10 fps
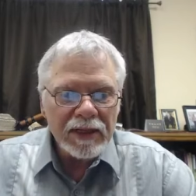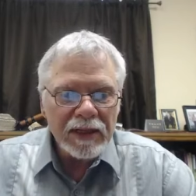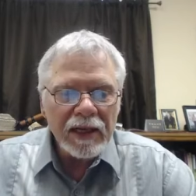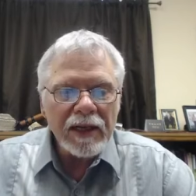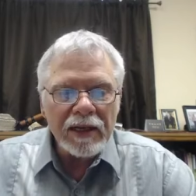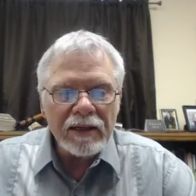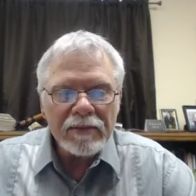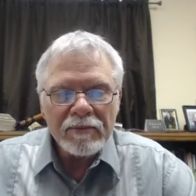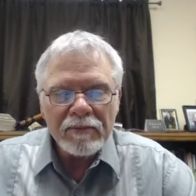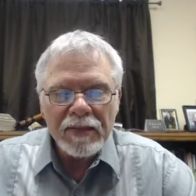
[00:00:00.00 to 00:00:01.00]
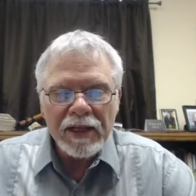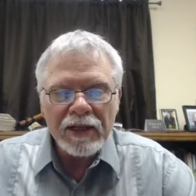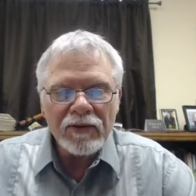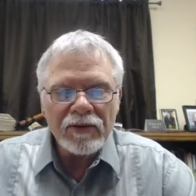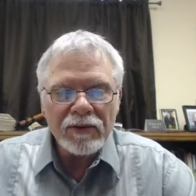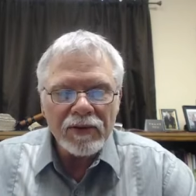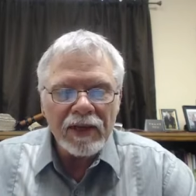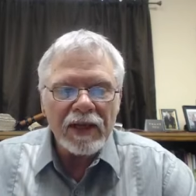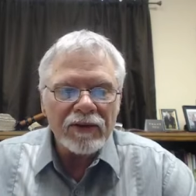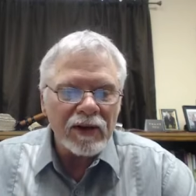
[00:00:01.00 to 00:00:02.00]
in means
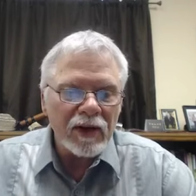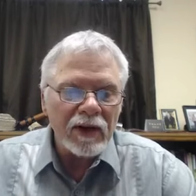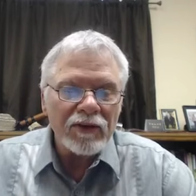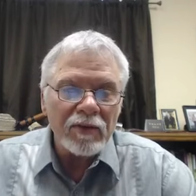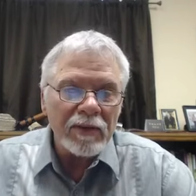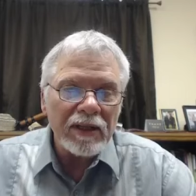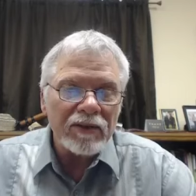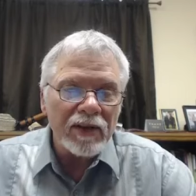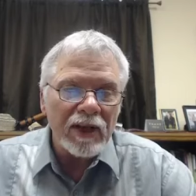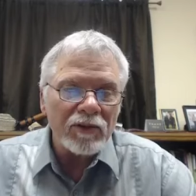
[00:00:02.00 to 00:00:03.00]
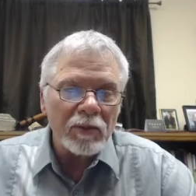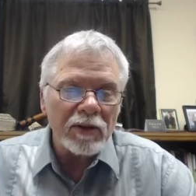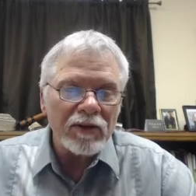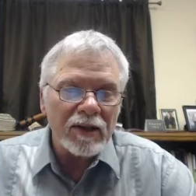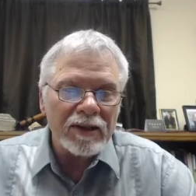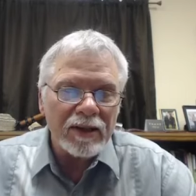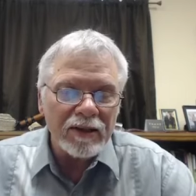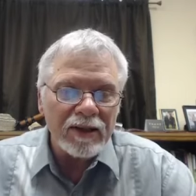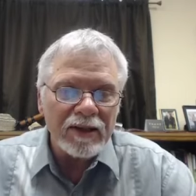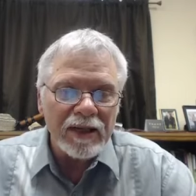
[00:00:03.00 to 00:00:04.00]
this. It also means this. When we start to
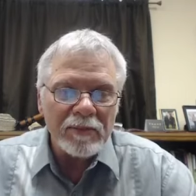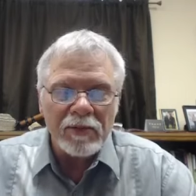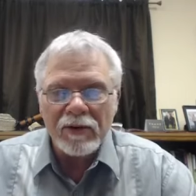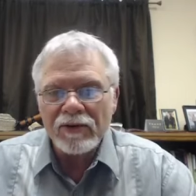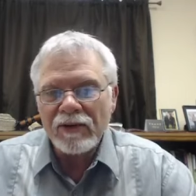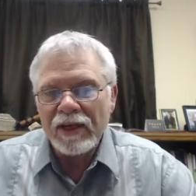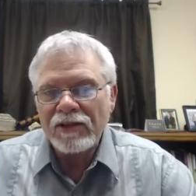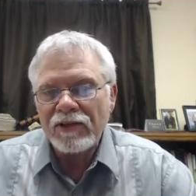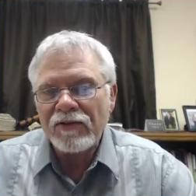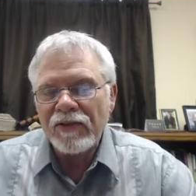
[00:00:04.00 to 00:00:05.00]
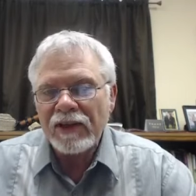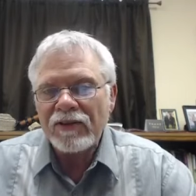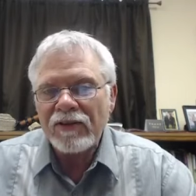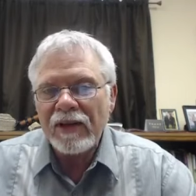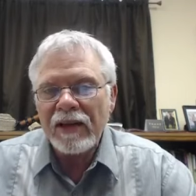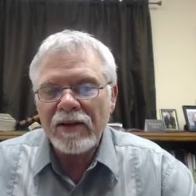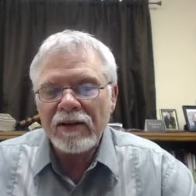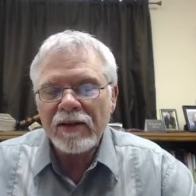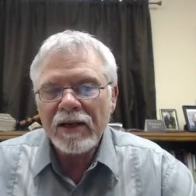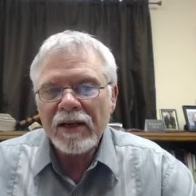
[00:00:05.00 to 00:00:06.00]
look deeper, it's not just fixed
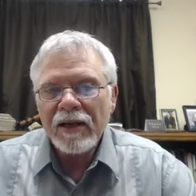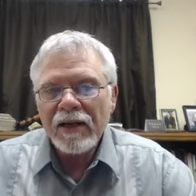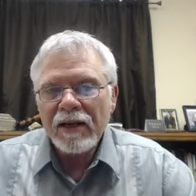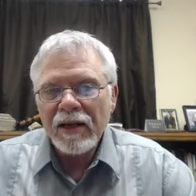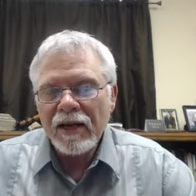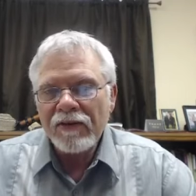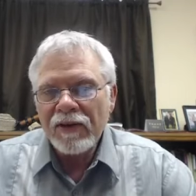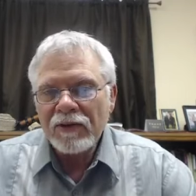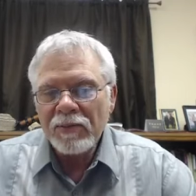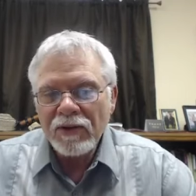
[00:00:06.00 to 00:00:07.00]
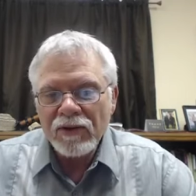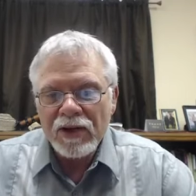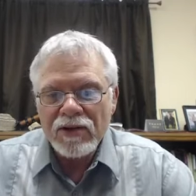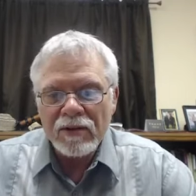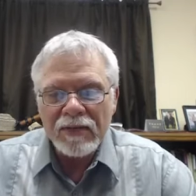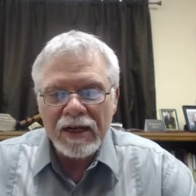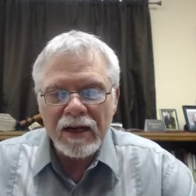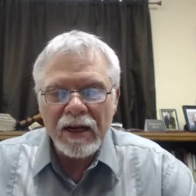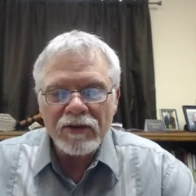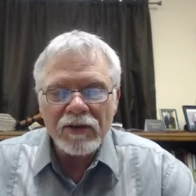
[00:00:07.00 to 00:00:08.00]
state, not a fixed position, but
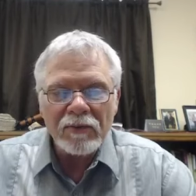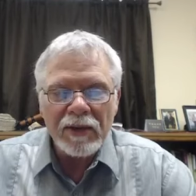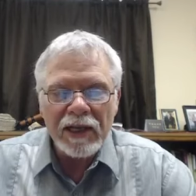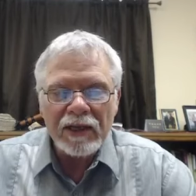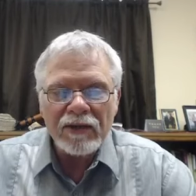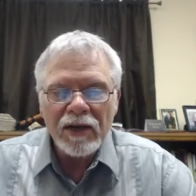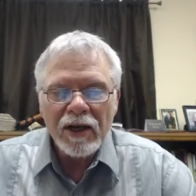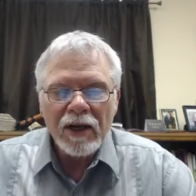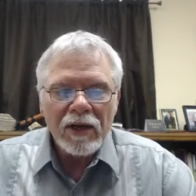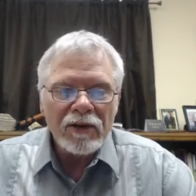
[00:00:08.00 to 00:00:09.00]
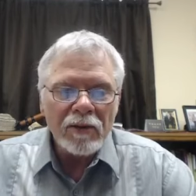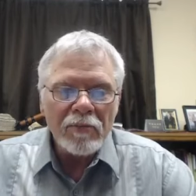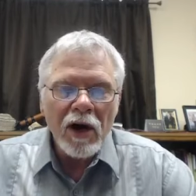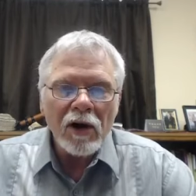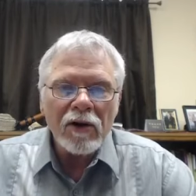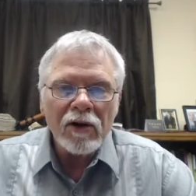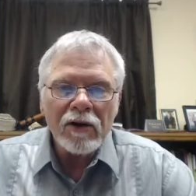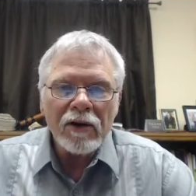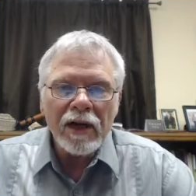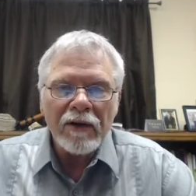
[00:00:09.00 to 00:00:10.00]
it also means the
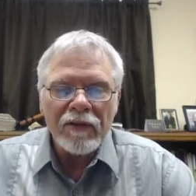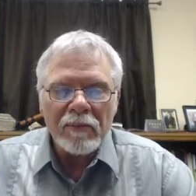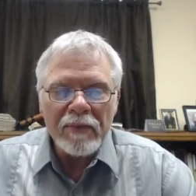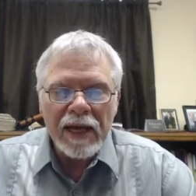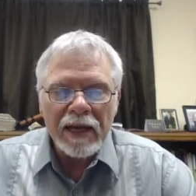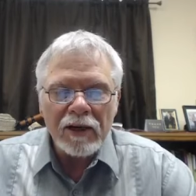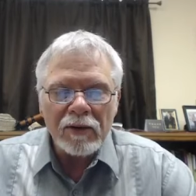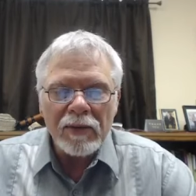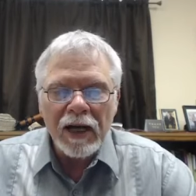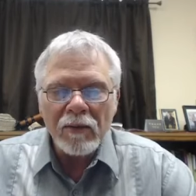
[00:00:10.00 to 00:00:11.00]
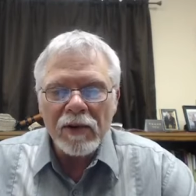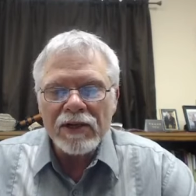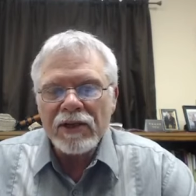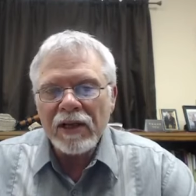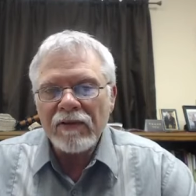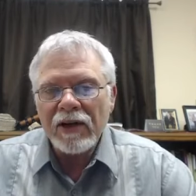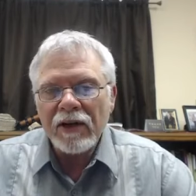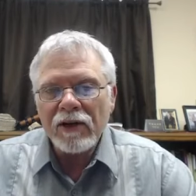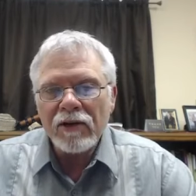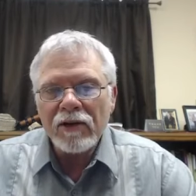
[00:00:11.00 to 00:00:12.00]
marker of the manner by which an event
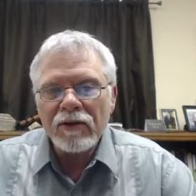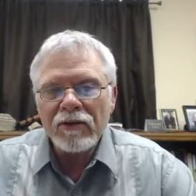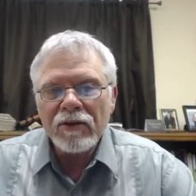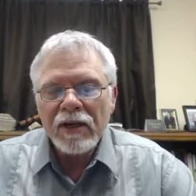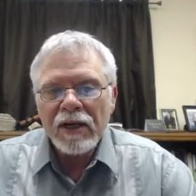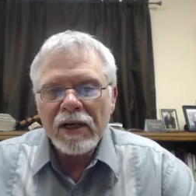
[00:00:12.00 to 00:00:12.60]
occurs.